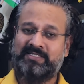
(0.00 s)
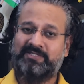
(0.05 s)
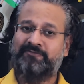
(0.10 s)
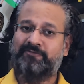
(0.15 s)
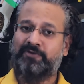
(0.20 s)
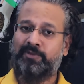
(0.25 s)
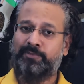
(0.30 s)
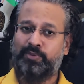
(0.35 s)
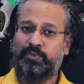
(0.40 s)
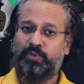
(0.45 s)

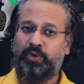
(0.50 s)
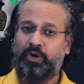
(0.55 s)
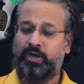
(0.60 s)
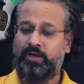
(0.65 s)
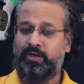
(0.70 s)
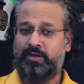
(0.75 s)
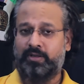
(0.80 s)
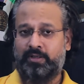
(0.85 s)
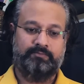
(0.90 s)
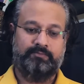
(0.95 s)
from the
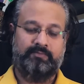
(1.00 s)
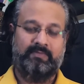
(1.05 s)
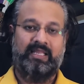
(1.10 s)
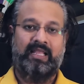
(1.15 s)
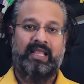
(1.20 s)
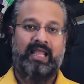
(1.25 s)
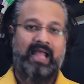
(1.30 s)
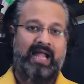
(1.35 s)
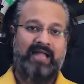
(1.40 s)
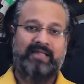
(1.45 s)
wall.
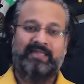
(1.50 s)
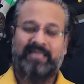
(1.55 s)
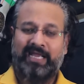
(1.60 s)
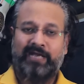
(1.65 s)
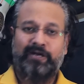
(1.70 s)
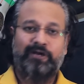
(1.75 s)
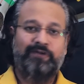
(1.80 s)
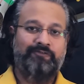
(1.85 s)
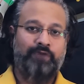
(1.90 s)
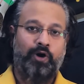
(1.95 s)
At the end
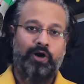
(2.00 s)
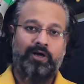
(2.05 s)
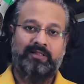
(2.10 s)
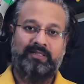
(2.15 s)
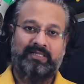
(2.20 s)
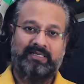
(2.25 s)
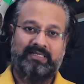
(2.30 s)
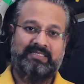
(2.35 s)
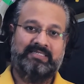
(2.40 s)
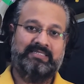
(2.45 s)
of all
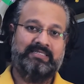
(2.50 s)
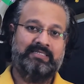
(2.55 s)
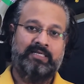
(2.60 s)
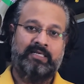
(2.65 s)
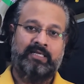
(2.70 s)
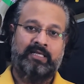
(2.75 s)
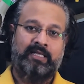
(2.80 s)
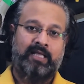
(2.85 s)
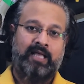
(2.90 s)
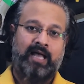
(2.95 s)
this,
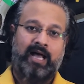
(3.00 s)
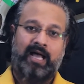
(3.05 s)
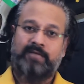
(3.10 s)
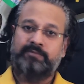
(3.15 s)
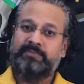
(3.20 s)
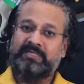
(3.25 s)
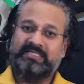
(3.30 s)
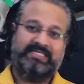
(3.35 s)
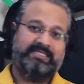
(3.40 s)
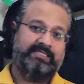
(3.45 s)
I
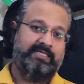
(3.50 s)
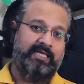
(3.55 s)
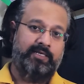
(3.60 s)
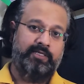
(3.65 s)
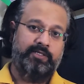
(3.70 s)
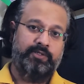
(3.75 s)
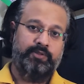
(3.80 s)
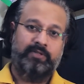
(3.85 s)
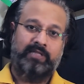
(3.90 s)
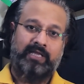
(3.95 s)
must tell
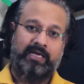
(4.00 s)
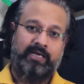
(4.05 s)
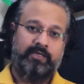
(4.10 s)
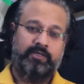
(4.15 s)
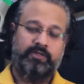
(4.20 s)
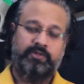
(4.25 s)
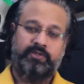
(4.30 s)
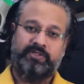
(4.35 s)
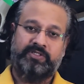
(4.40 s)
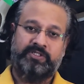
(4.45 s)
you that
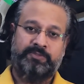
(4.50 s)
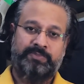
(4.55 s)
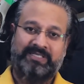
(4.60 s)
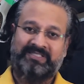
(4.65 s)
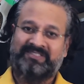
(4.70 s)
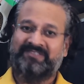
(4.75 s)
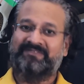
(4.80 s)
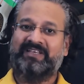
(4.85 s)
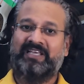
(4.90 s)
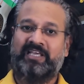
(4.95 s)
the
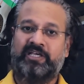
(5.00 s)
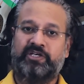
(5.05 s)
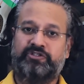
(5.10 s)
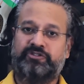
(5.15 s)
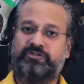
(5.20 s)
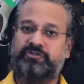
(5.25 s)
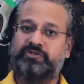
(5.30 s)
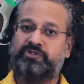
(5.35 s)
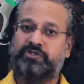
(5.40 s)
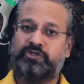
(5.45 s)

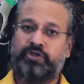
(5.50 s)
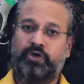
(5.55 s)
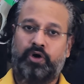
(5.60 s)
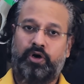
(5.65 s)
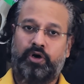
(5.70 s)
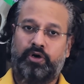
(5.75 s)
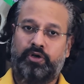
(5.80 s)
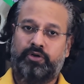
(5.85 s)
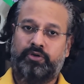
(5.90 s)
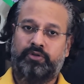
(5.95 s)
specifications
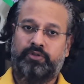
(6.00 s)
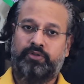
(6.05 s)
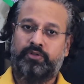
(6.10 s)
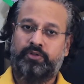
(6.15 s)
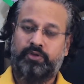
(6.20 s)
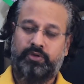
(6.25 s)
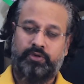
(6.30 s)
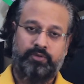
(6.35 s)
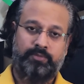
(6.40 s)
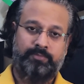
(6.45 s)
or the
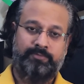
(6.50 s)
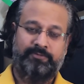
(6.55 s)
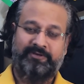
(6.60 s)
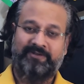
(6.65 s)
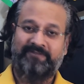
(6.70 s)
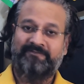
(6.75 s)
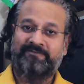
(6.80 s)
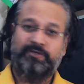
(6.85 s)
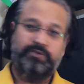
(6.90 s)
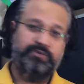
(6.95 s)

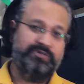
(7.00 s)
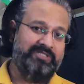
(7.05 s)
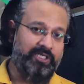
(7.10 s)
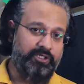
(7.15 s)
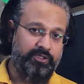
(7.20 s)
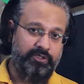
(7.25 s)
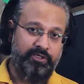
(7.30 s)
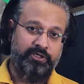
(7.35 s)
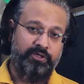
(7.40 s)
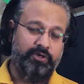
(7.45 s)
reviews that you
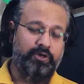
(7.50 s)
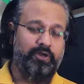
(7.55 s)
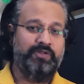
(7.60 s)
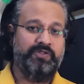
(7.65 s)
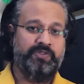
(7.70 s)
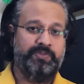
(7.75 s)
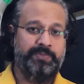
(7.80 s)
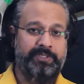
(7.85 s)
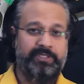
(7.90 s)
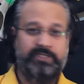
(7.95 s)
hear on
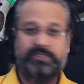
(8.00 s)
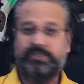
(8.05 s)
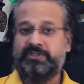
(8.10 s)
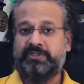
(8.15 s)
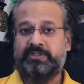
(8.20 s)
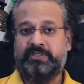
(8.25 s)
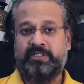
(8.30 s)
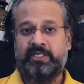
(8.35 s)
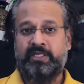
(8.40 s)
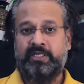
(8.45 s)
speakers
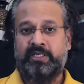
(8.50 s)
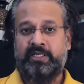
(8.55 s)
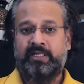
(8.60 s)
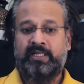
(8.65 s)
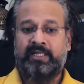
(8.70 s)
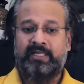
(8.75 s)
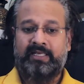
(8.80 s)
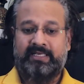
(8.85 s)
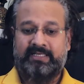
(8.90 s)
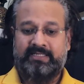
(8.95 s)

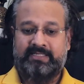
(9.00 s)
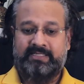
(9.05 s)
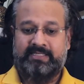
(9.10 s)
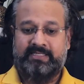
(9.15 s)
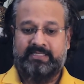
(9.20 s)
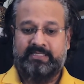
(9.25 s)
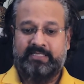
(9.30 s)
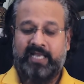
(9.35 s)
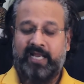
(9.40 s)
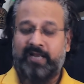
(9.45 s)
is
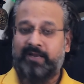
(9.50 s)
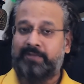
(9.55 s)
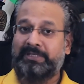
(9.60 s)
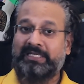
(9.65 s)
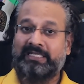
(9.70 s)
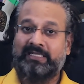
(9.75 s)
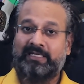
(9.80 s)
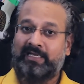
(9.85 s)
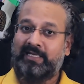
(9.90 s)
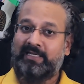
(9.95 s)
kind of
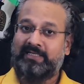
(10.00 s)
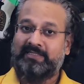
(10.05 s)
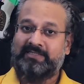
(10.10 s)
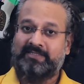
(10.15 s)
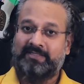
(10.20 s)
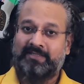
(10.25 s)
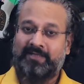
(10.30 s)
meaningless.